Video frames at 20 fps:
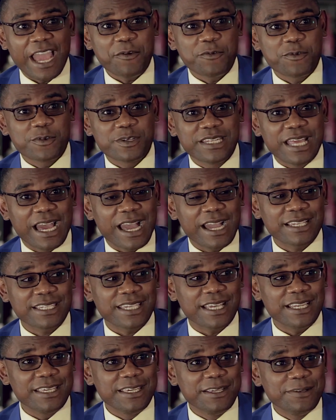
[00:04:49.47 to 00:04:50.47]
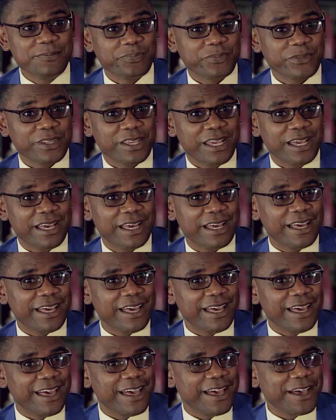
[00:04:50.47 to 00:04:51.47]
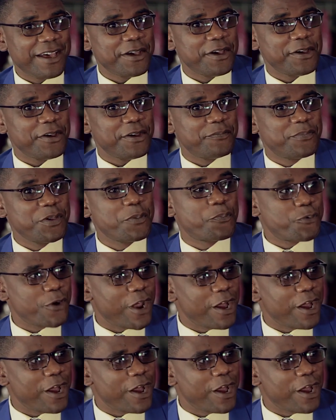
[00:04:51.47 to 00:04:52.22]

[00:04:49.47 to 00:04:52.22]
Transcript: I would actually be